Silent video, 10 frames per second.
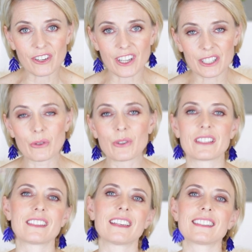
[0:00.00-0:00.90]
online course,
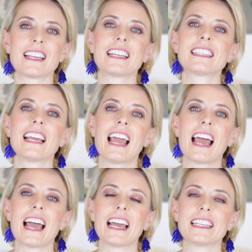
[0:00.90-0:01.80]
as I said,
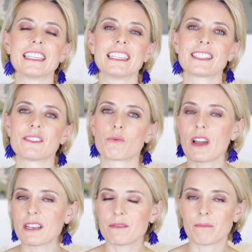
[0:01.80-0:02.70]
and it's
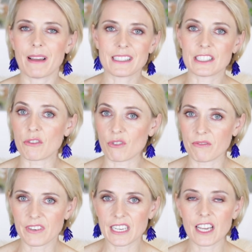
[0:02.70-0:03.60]
run mostly through
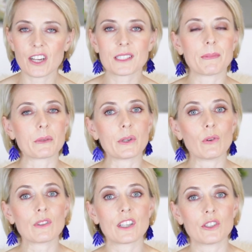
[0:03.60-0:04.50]
videos, but we
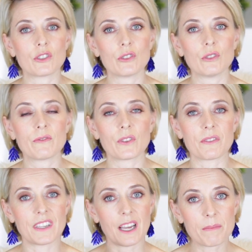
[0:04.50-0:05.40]
also do, for the
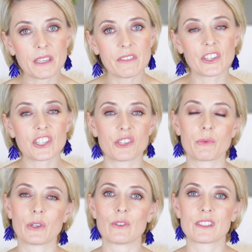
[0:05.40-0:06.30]
VIP version,
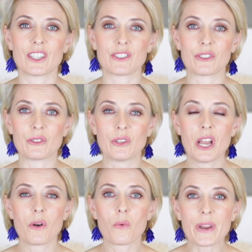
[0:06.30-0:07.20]
we also do
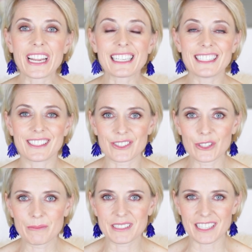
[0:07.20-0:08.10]
weekly
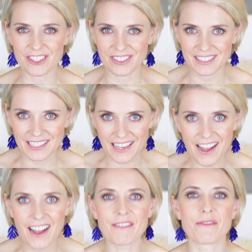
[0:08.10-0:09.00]
Zoom sessions
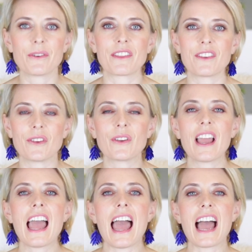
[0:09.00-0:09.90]
live with you,
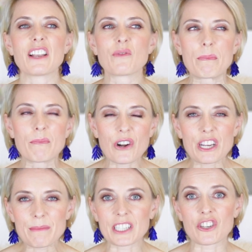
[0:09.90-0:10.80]
and we
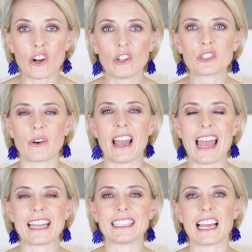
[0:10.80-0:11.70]
pretty much hold your
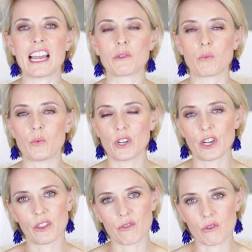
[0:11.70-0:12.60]
hand and
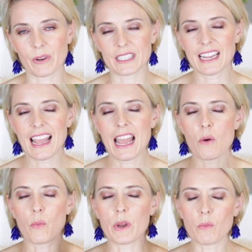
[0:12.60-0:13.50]
work through it.
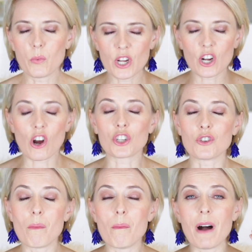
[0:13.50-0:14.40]
We work on
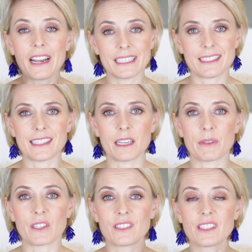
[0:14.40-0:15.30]
your mindset
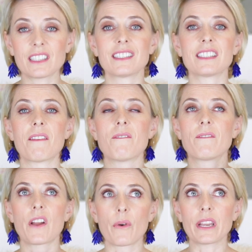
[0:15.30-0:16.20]
because this is a
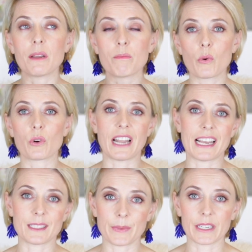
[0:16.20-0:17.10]
very important
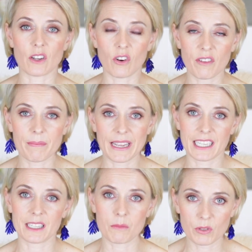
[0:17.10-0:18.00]
aspect of
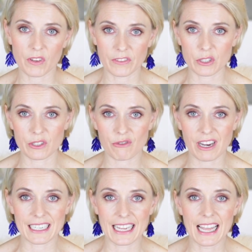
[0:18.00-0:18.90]
making the move over to
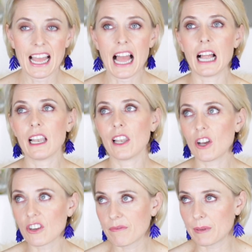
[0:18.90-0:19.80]
Australia. A
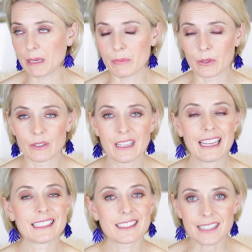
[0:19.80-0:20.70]
lot of people
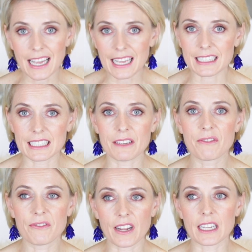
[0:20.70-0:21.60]
sadly
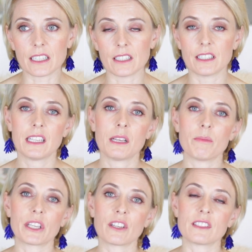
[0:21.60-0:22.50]
fail
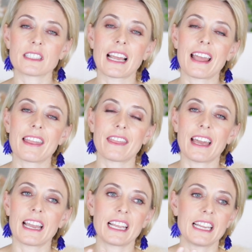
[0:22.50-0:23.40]
because
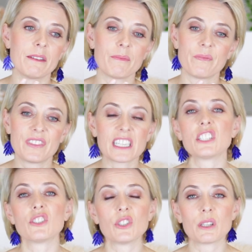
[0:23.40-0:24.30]
they
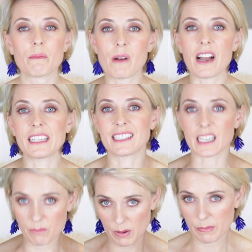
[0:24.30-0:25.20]
didn't do the
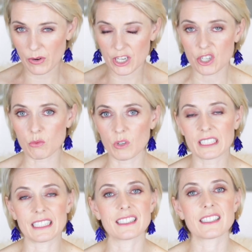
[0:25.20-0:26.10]
mindset preparation
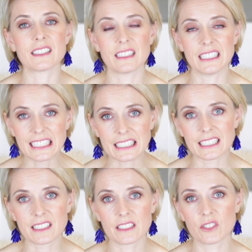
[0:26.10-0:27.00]
work that's
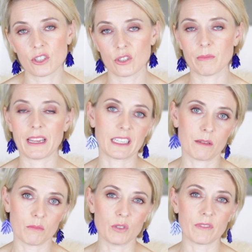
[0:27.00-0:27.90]
needed to make a
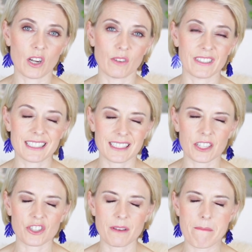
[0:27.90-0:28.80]
move over
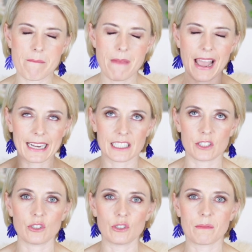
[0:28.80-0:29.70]
such a
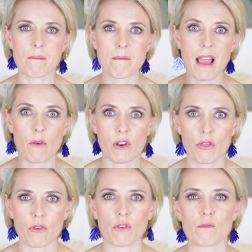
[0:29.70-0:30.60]
magnitude
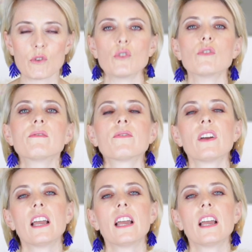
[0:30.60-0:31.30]
marathon move